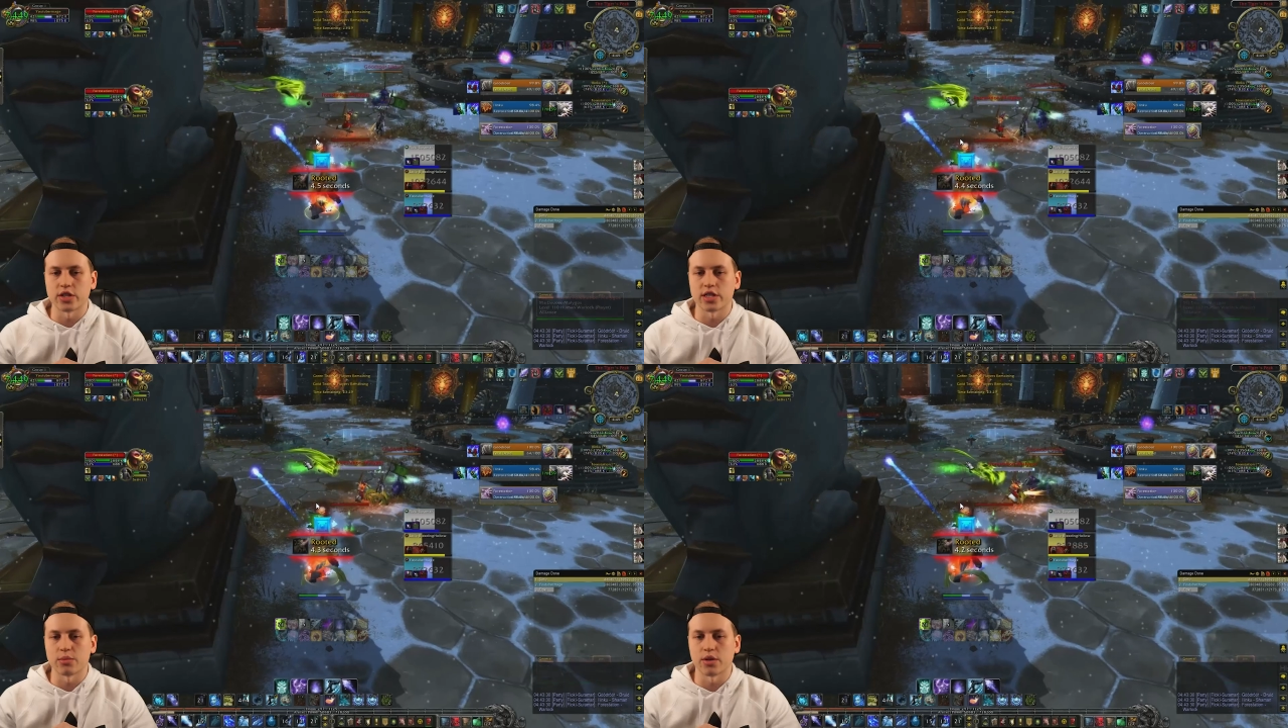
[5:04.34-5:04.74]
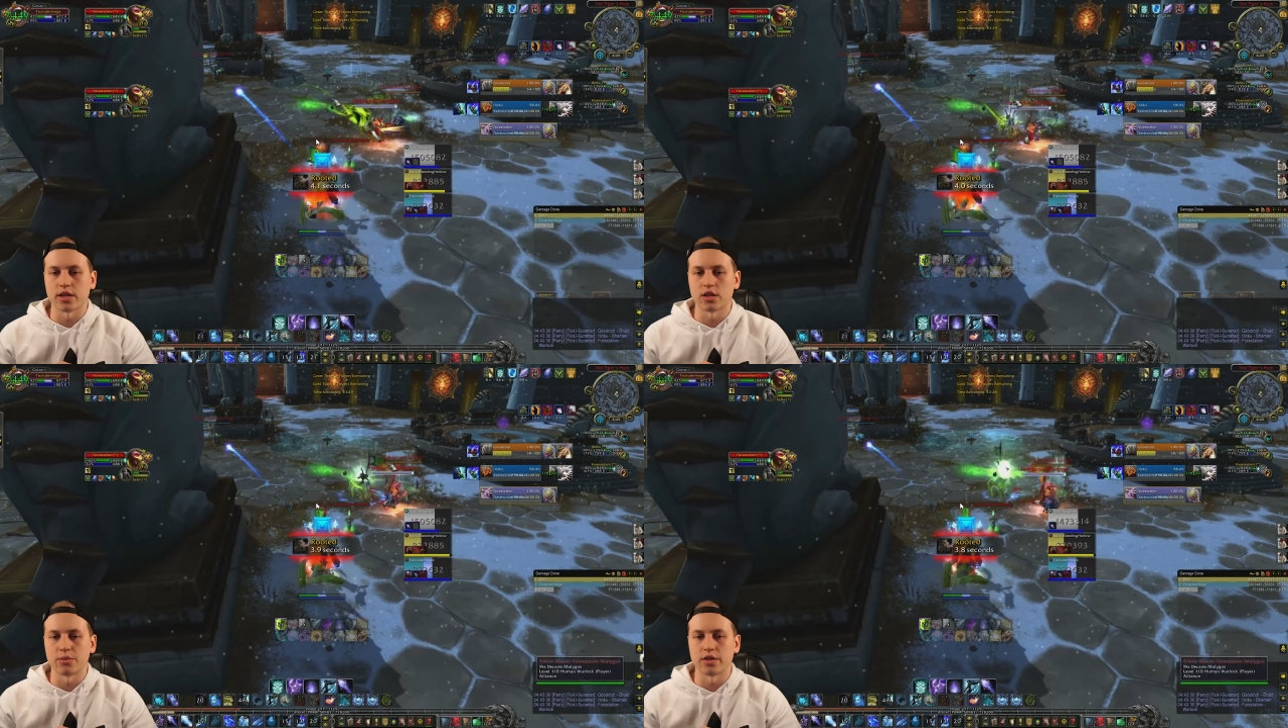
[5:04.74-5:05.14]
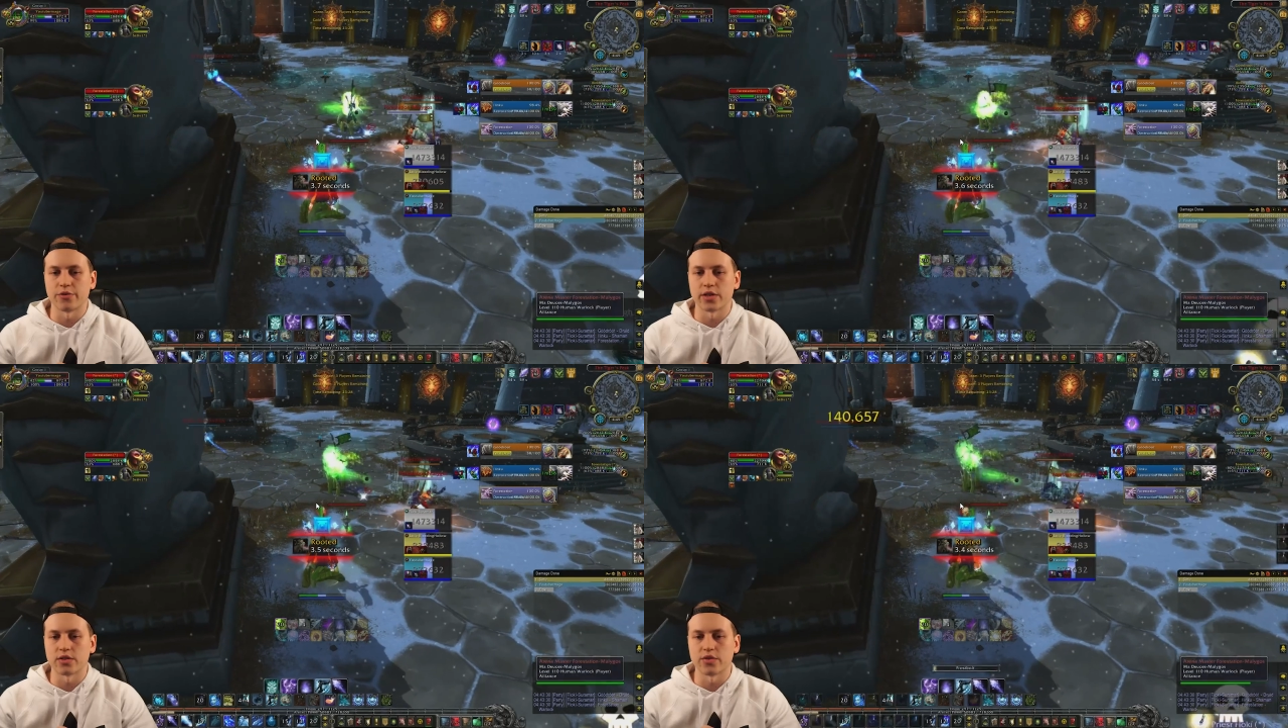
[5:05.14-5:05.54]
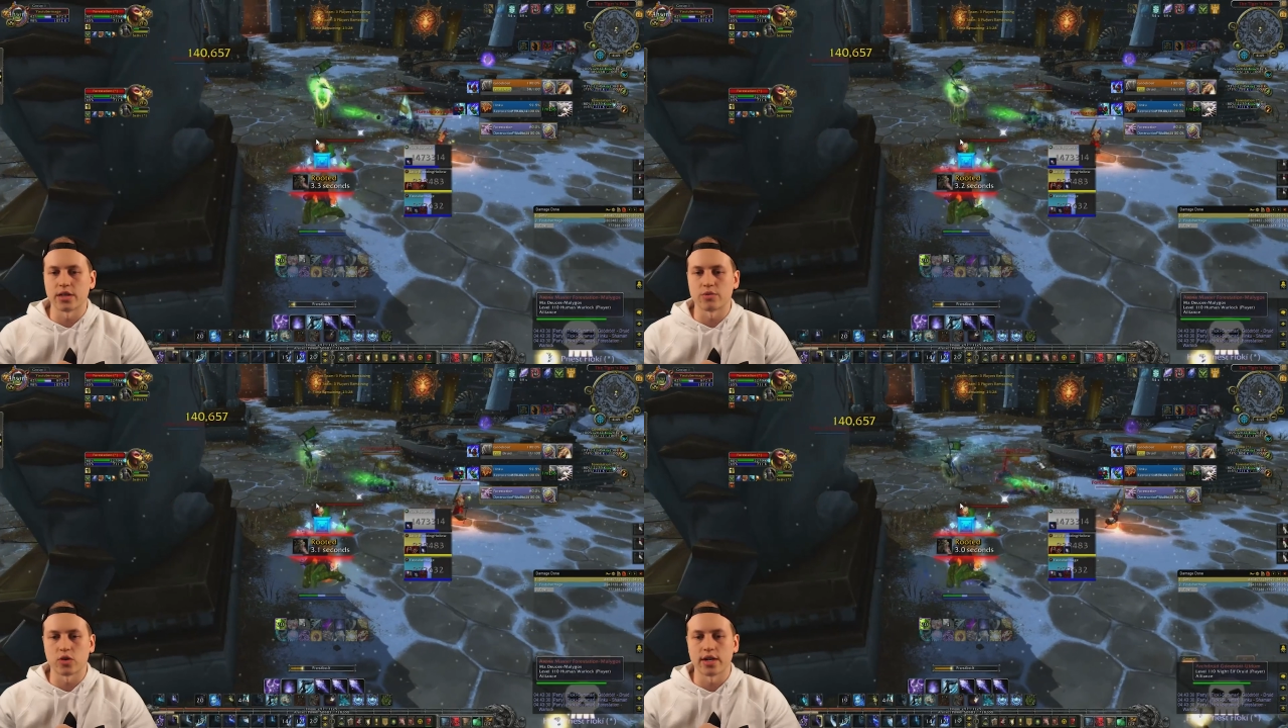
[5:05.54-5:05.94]
you can see, I'm playing a little bit defensively.
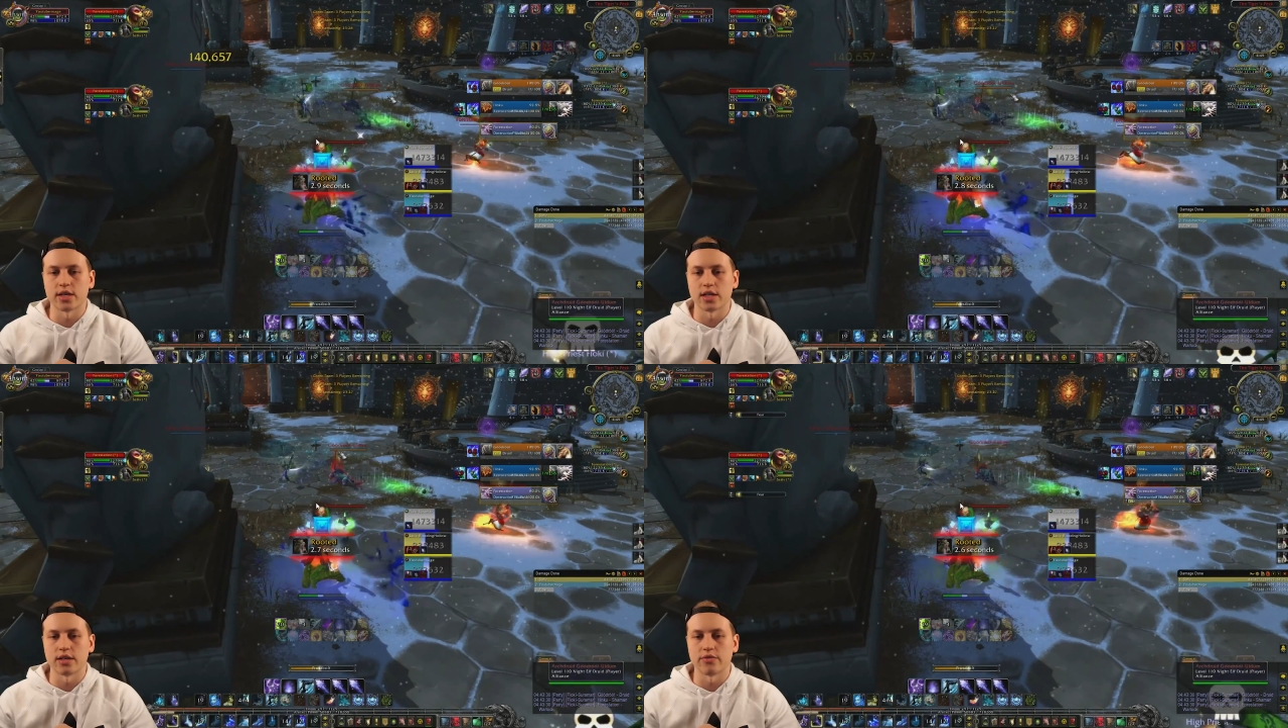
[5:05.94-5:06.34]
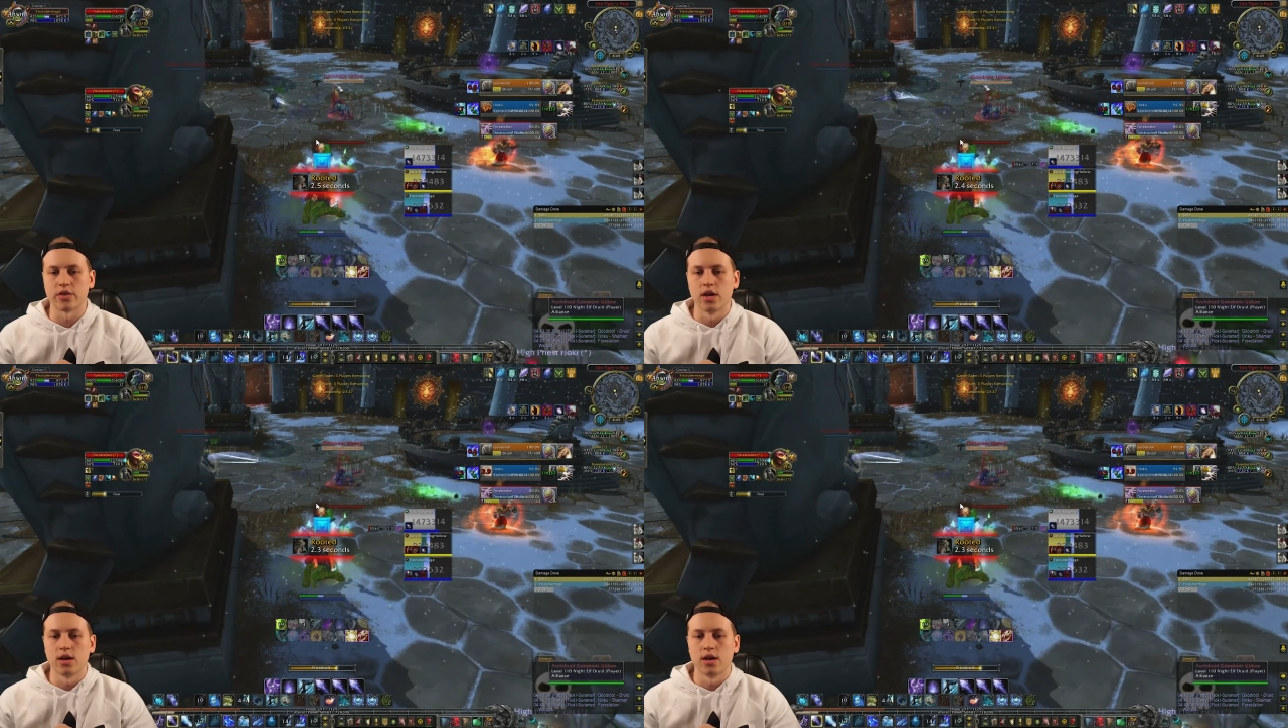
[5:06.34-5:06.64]
I'm trying to live.